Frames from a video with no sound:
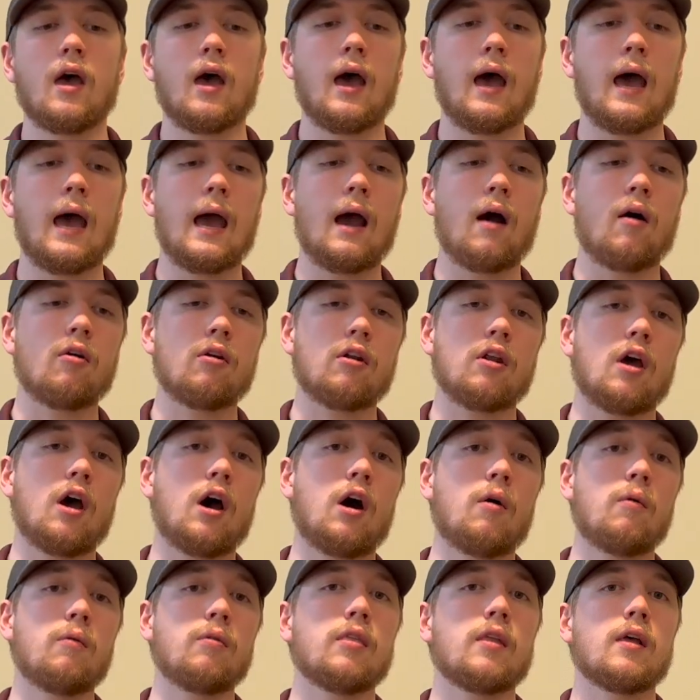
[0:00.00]
out
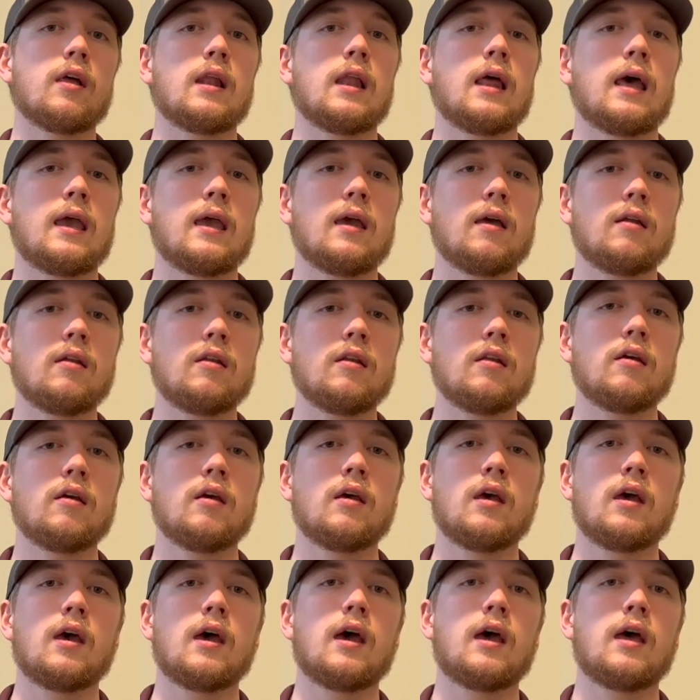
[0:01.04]
on the land,
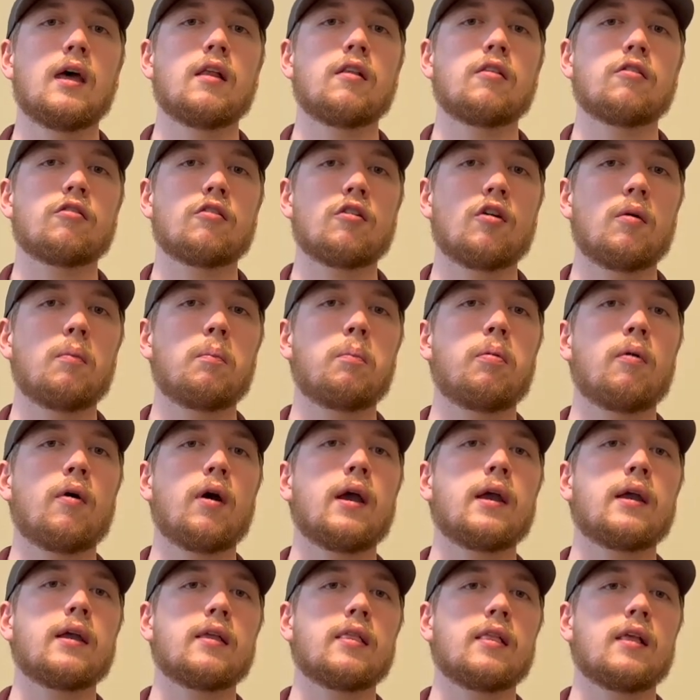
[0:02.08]
and start
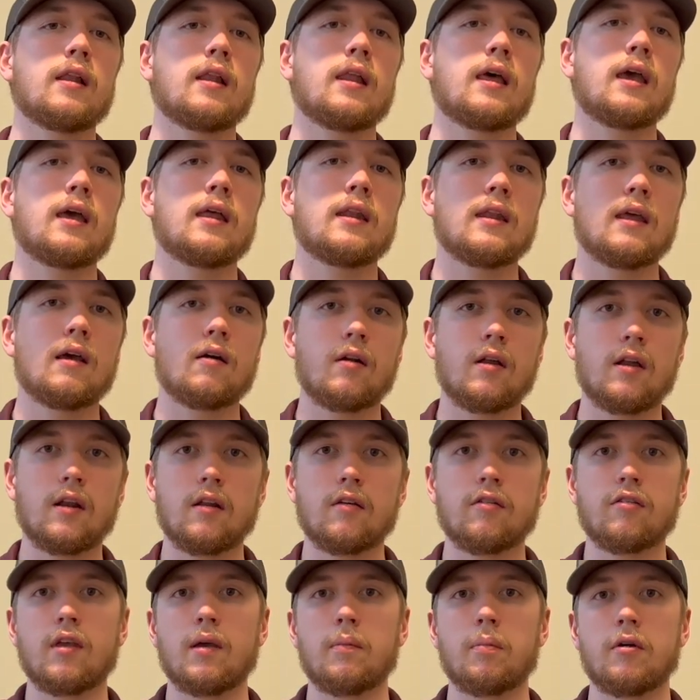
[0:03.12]
breaking the land down into
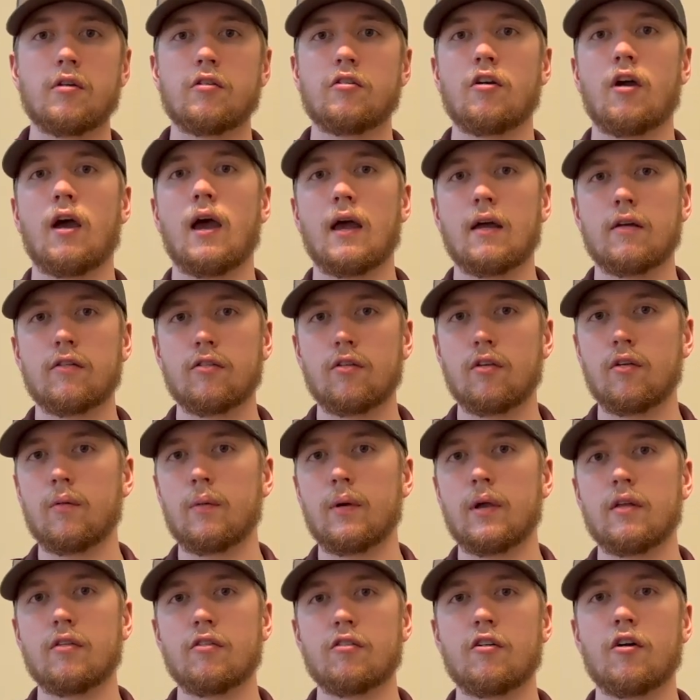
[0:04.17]
separate tracts so that we
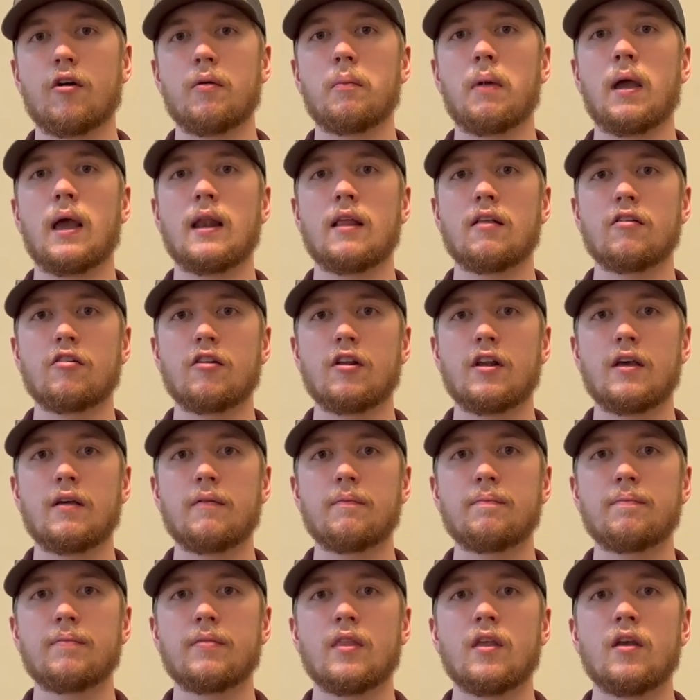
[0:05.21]
can start managing it.
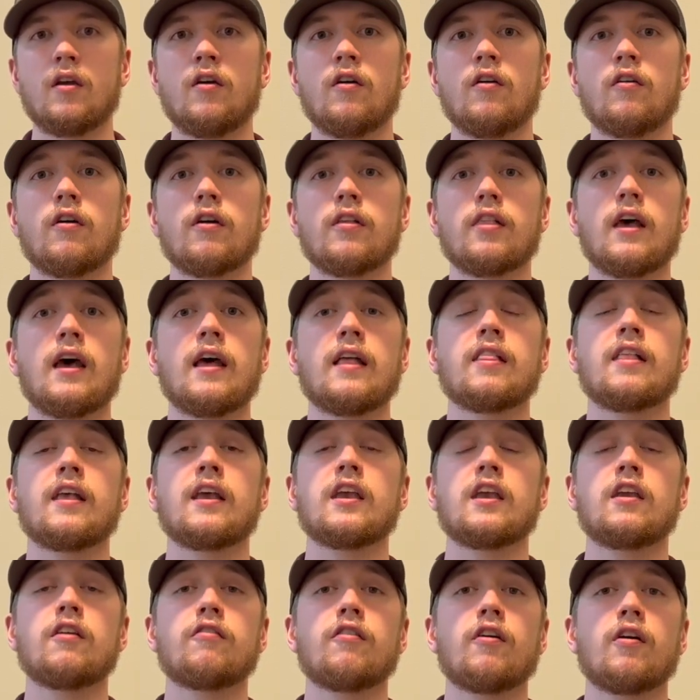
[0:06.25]
With that, thank
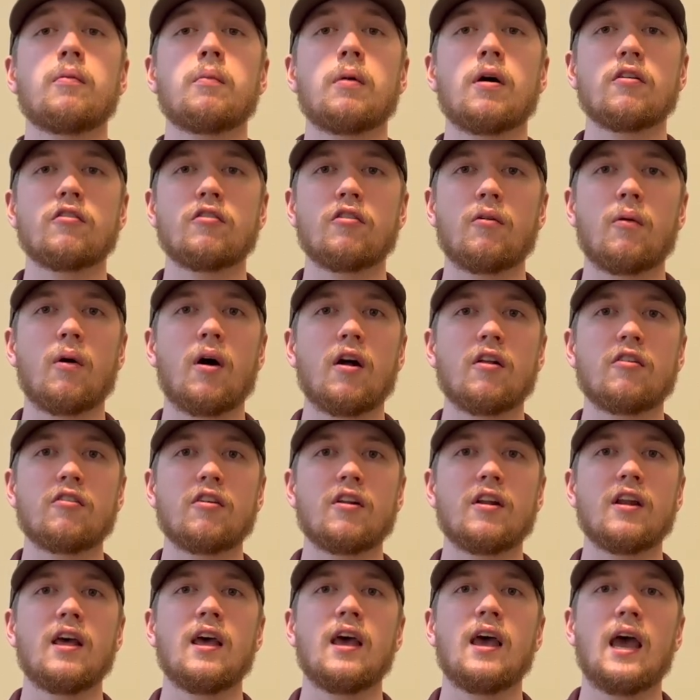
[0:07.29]
you very much for
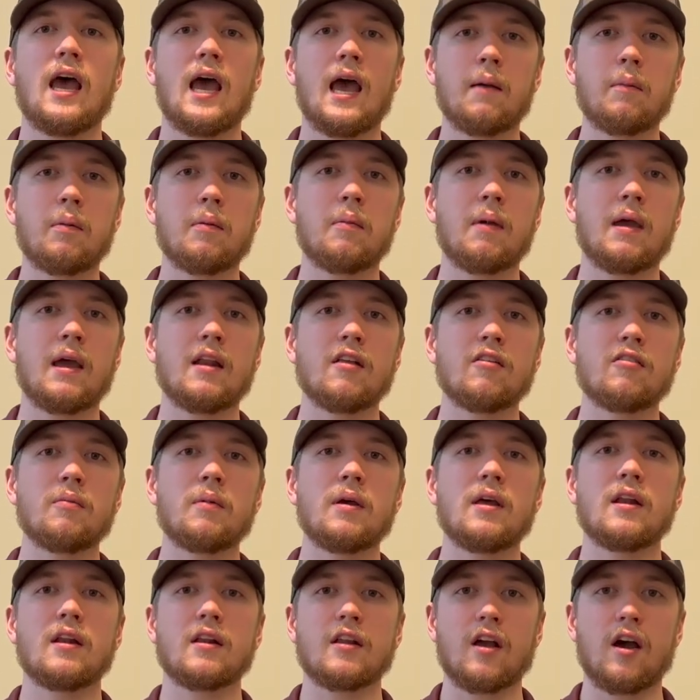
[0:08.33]
watching. Happy management,
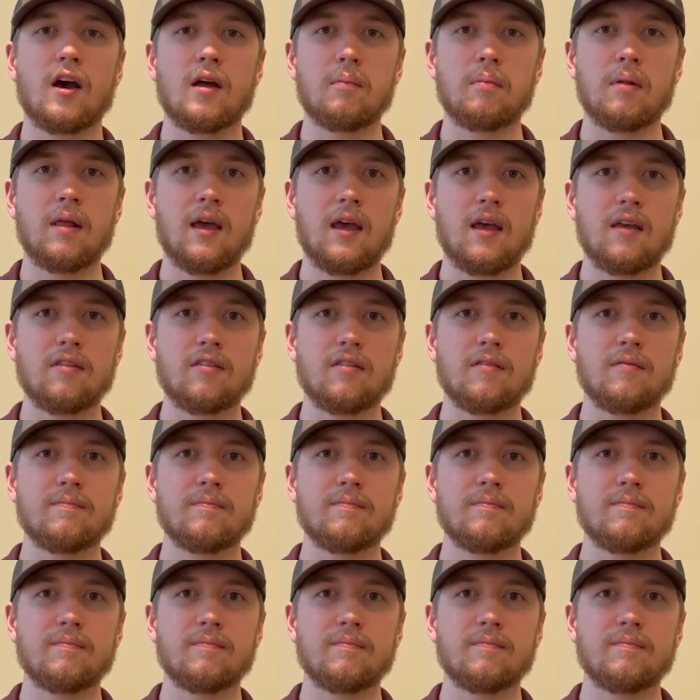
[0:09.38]
and God bless.